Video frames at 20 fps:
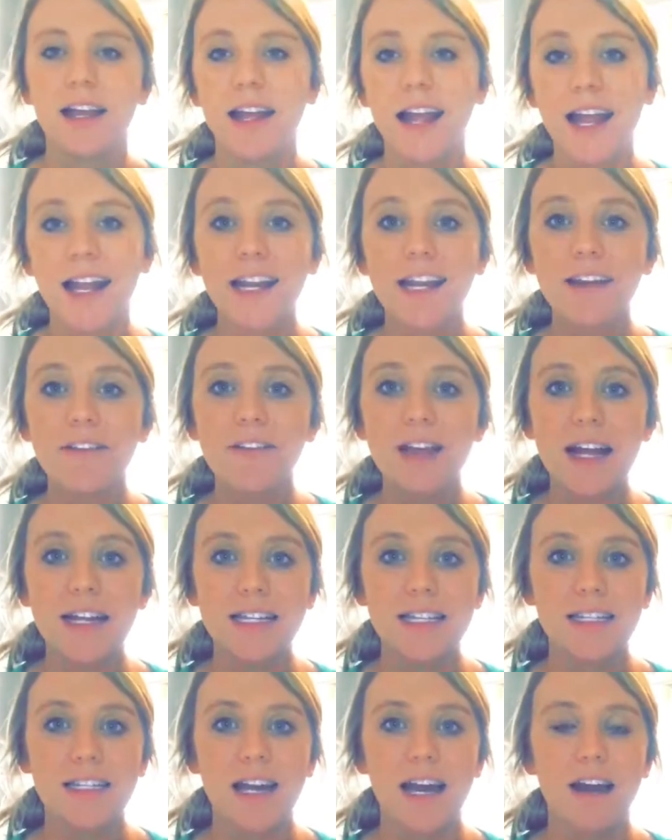any of that
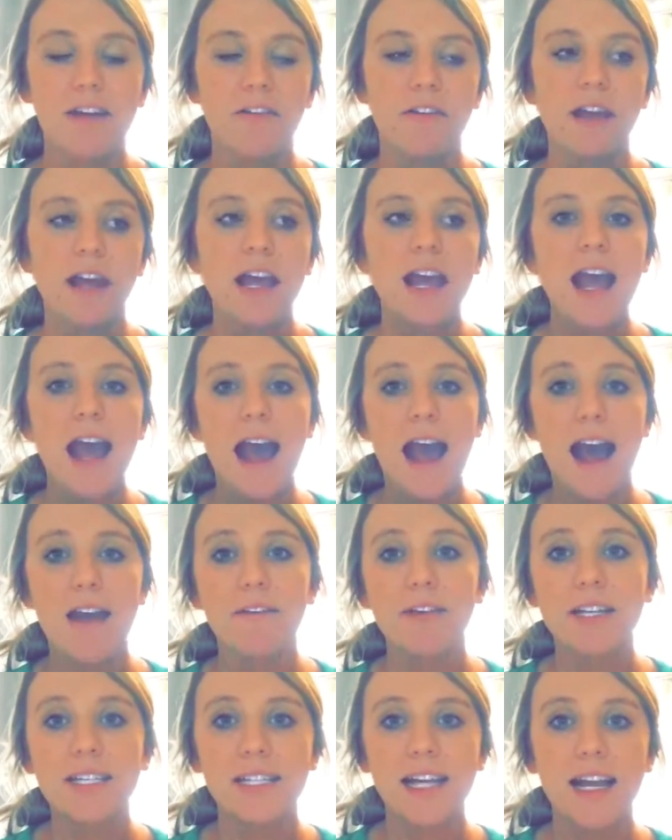stuff, have
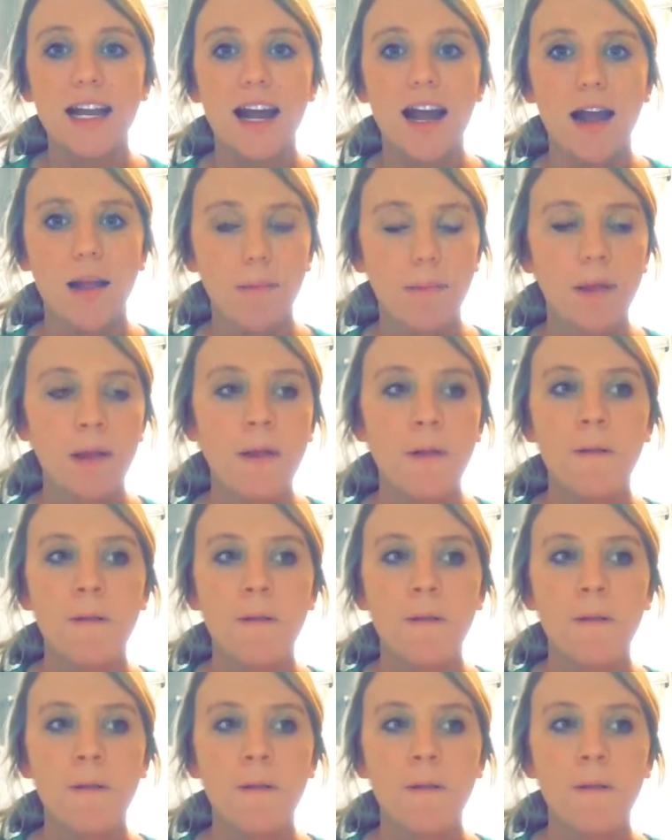it set up.